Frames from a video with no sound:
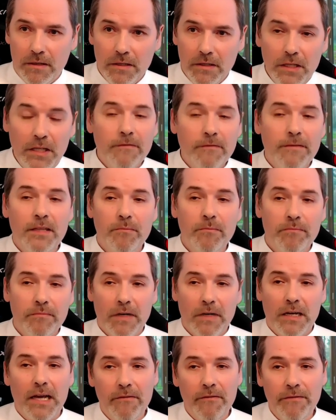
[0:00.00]
even
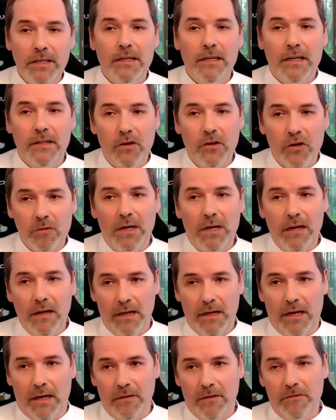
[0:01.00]
having a normal
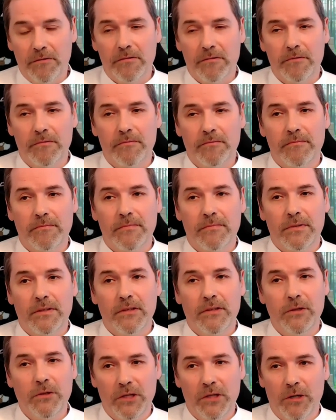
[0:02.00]
life,
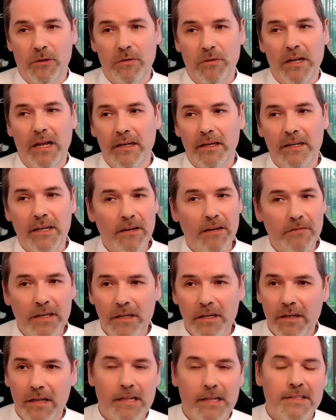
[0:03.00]
you know, like
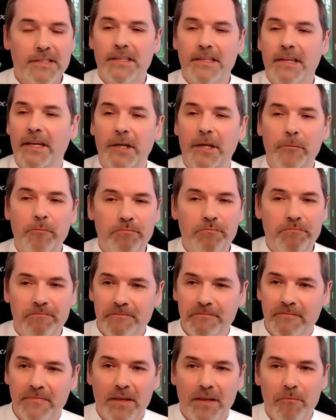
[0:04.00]
having, let's say,
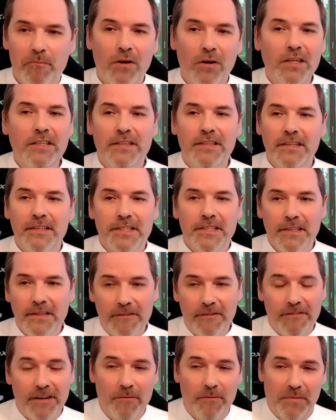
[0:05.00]
politics in the
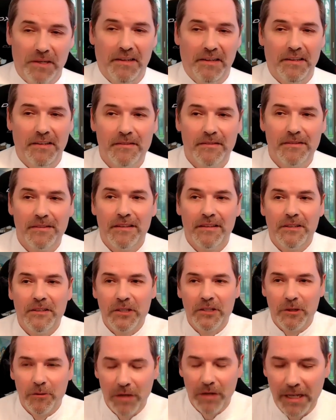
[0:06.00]
family, you
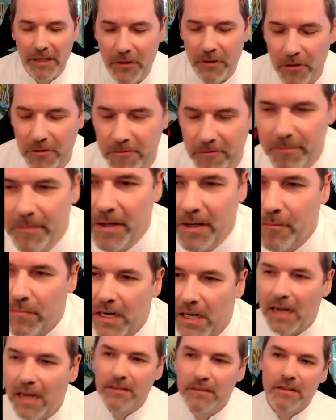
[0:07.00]
know, like your
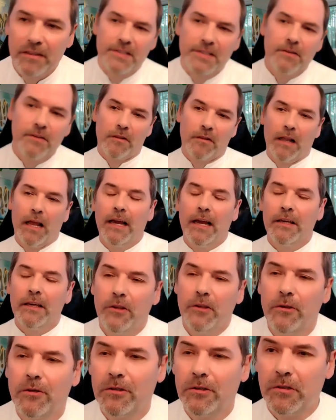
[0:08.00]
brothers don't like
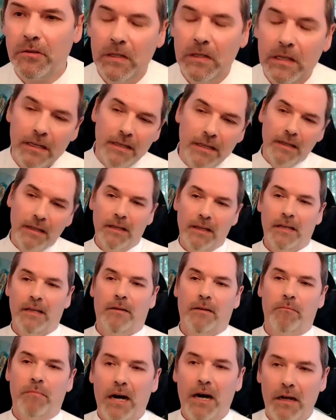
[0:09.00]
you,
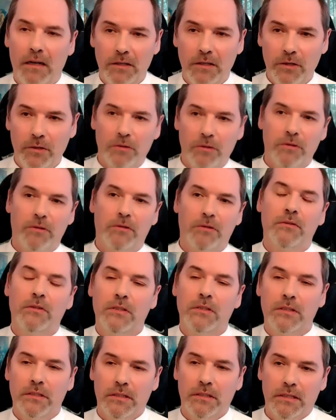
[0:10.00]
bully you,
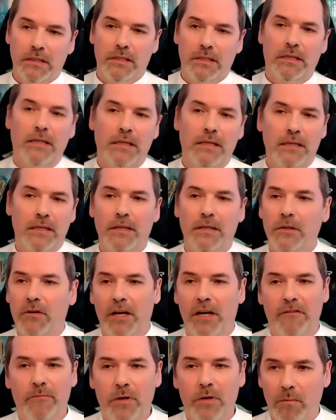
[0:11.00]
you
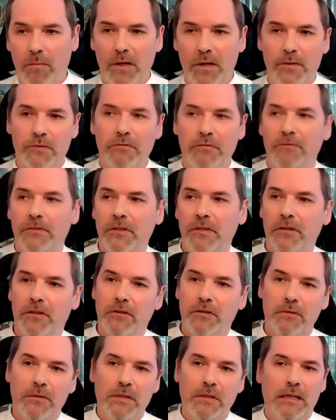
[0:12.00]
have problems with
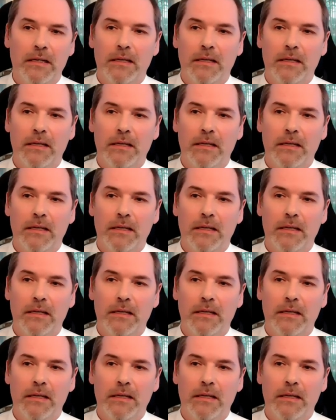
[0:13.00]
your